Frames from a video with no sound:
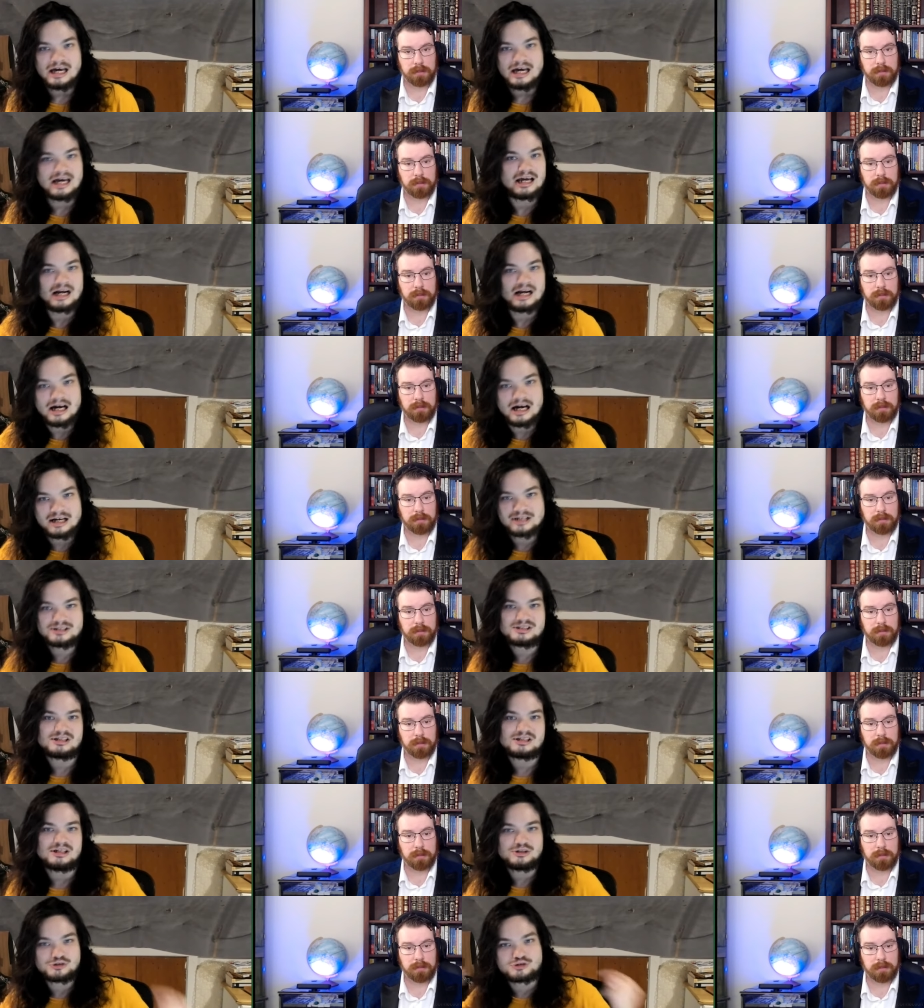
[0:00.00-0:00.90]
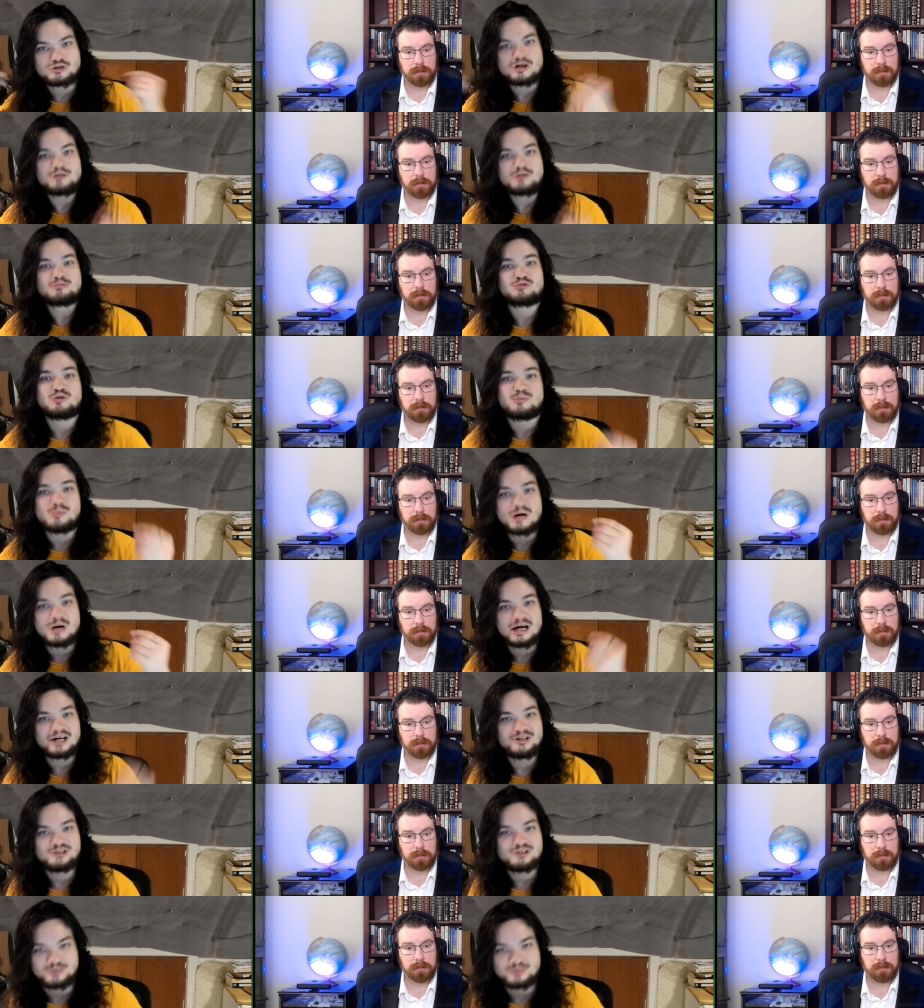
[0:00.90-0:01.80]
Speaker 1: and honestly trump
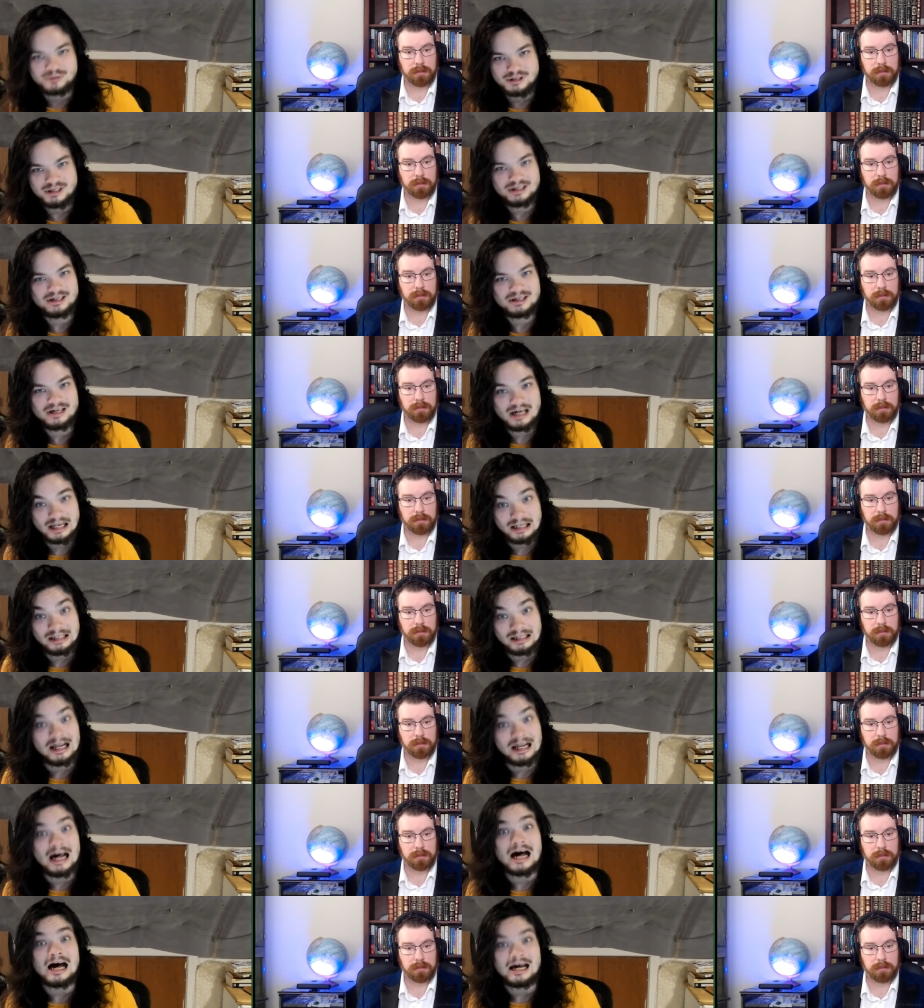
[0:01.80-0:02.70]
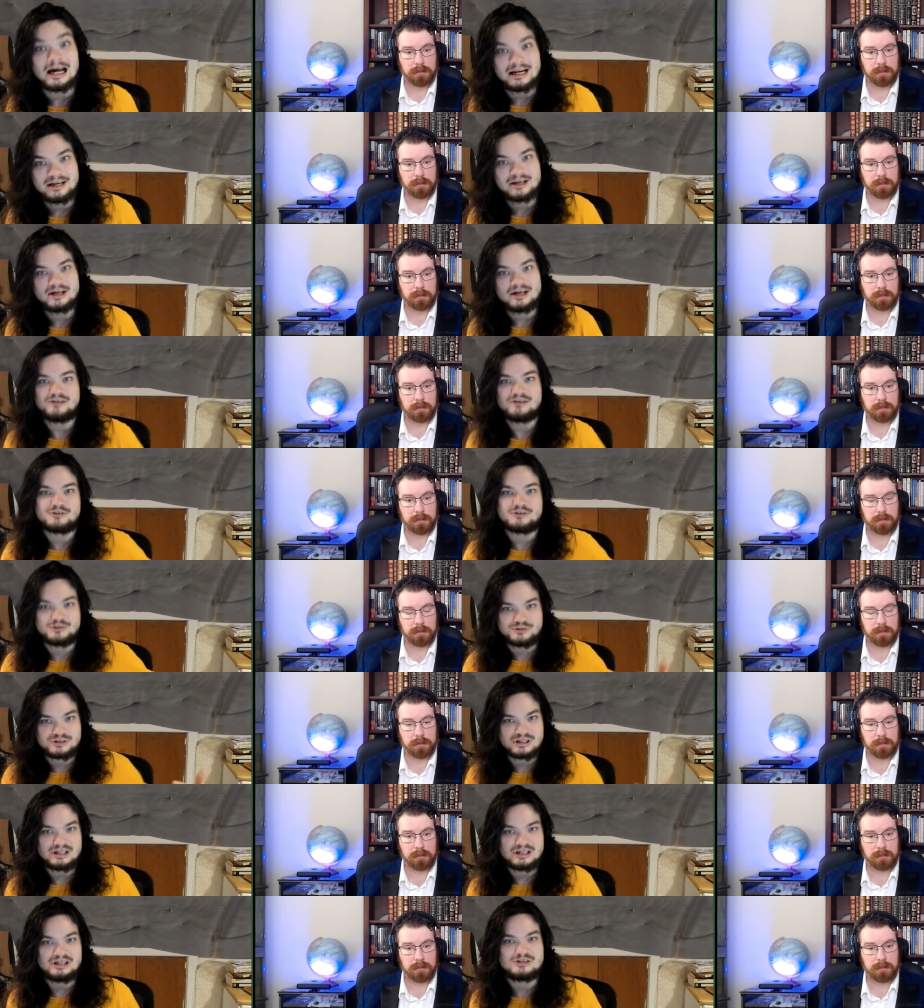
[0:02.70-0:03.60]
reminds me a lot of
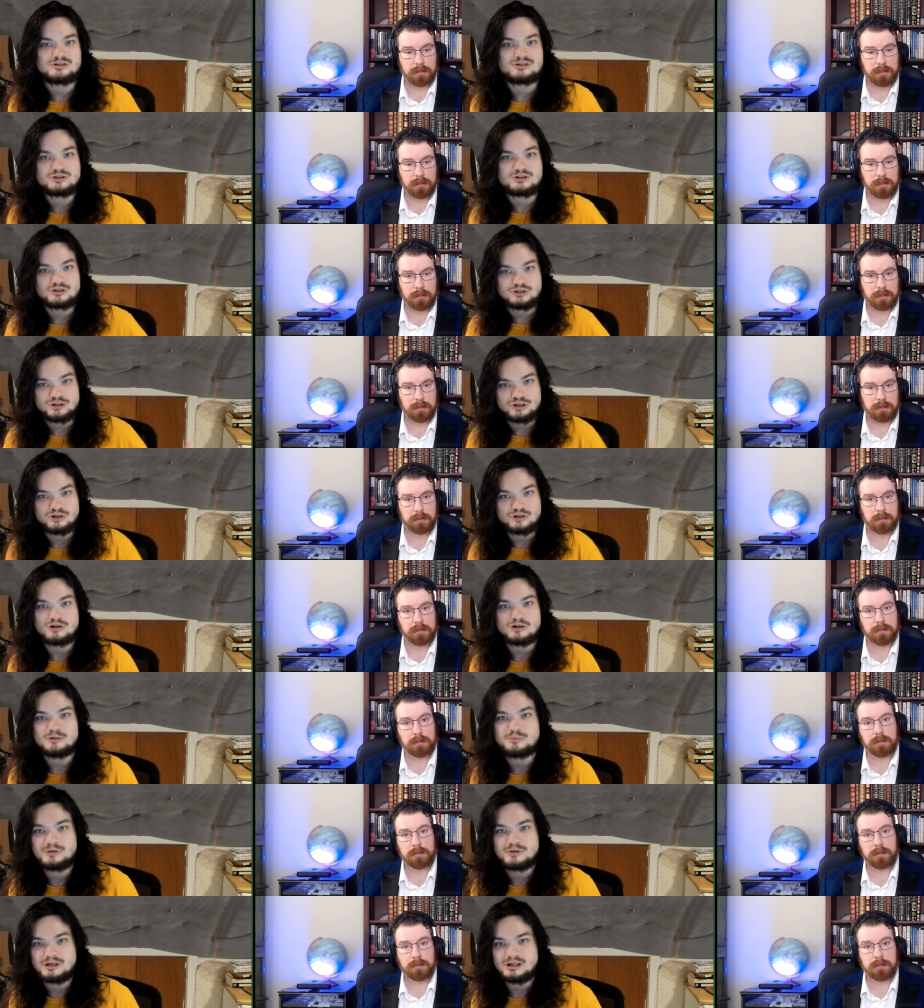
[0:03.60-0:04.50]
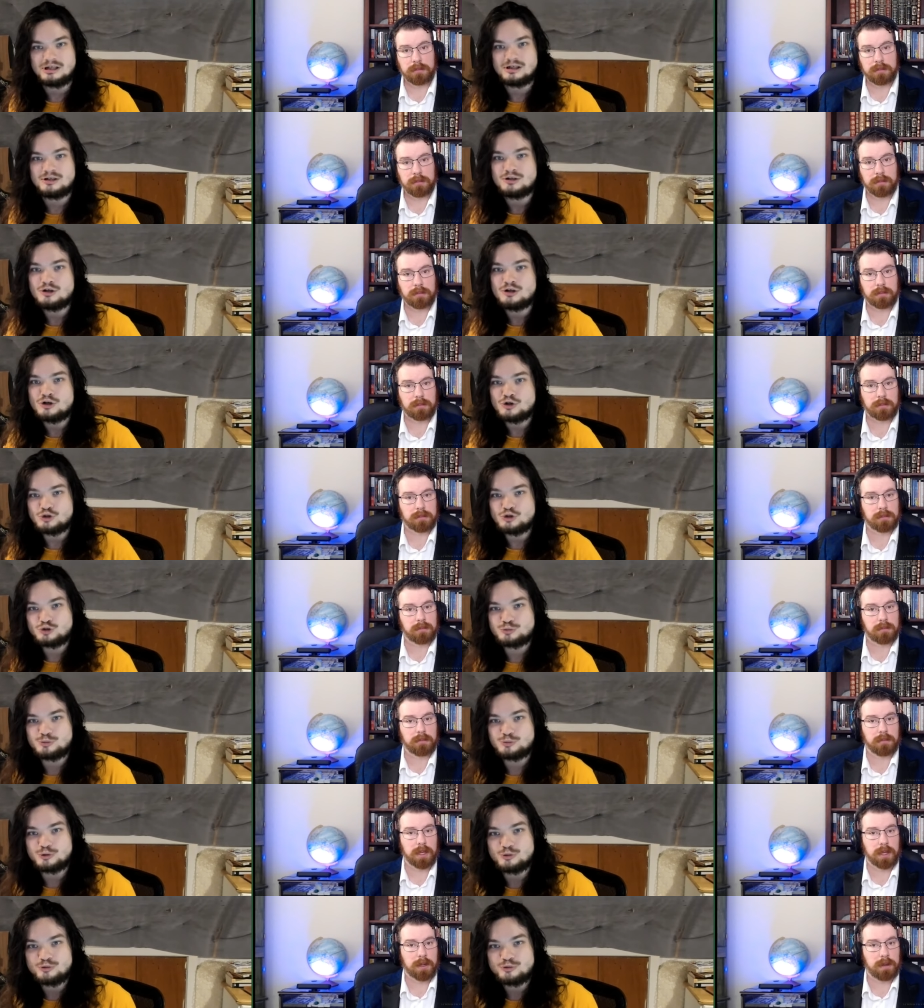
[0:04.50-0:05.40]
those eastern european
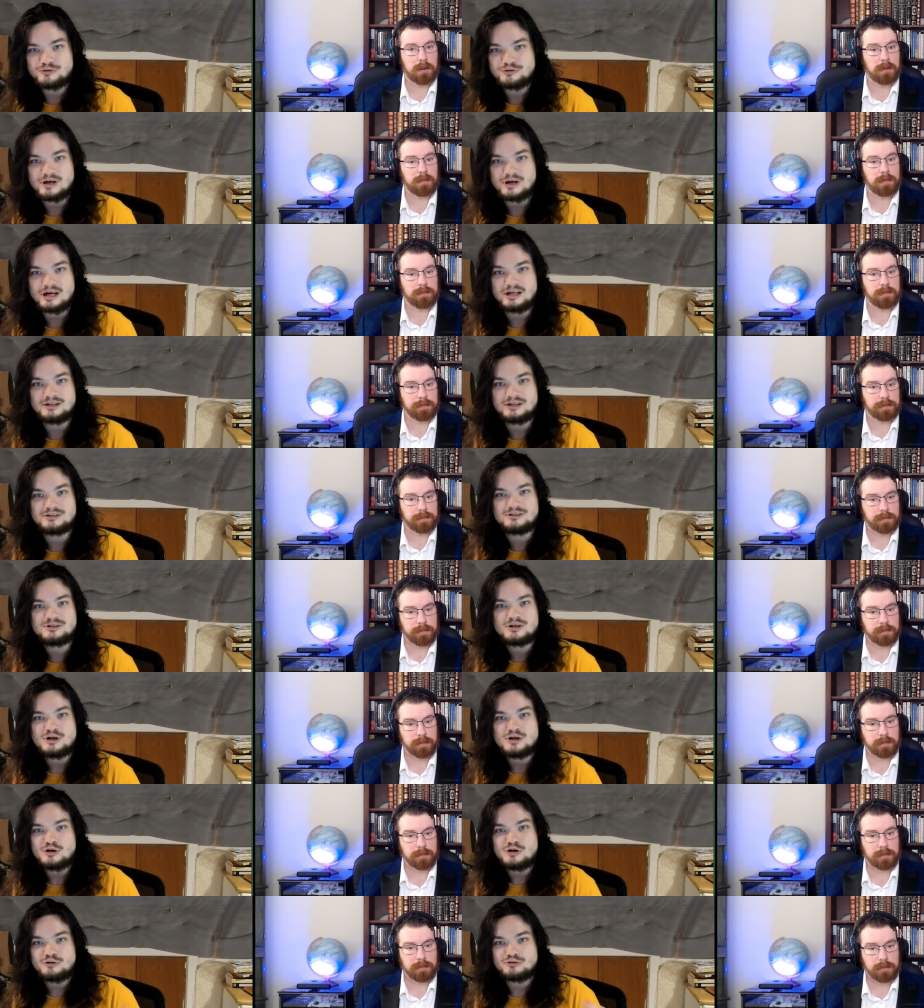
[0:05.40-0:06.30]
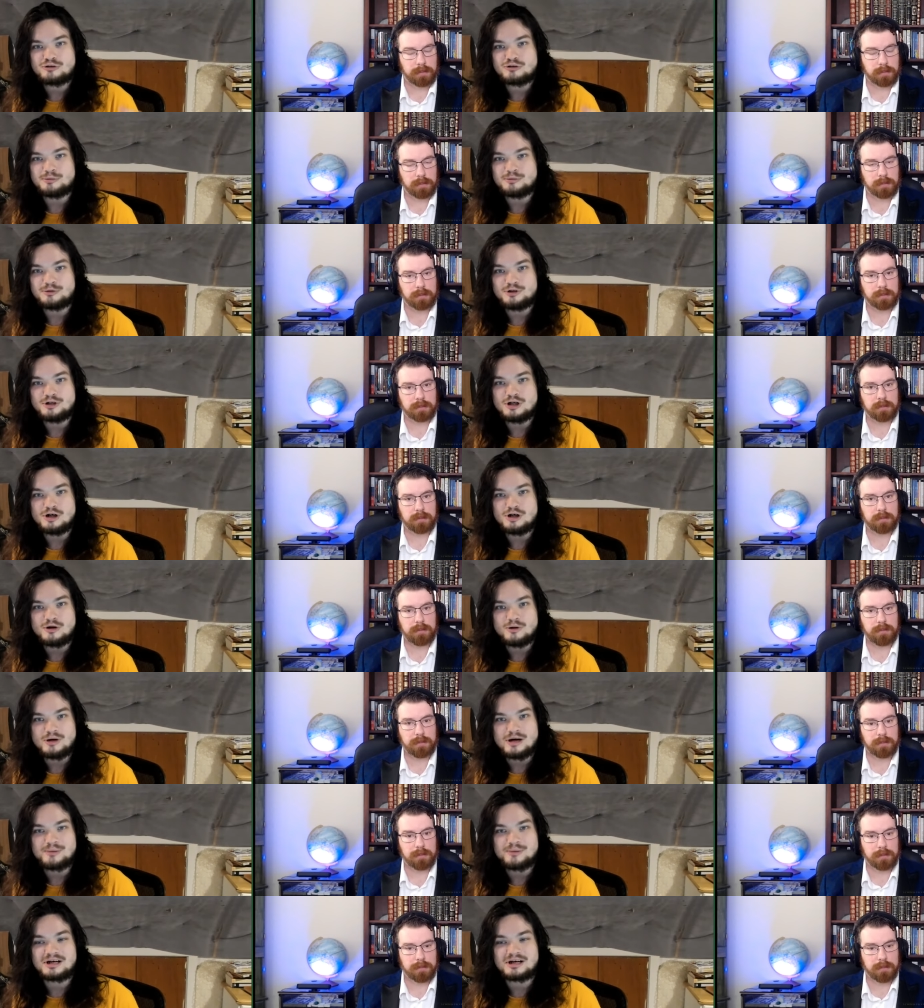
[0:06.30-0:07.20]
spoon-fed from you know
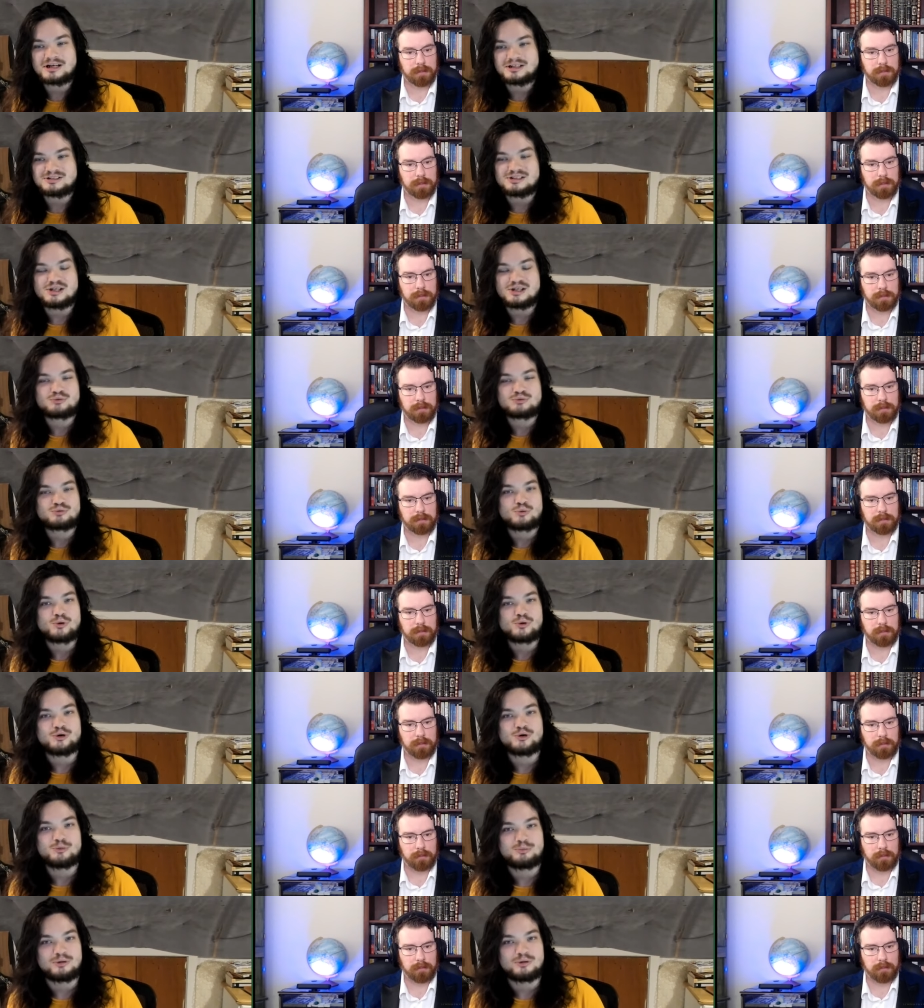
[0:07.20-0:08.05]
i'm not going to say a royal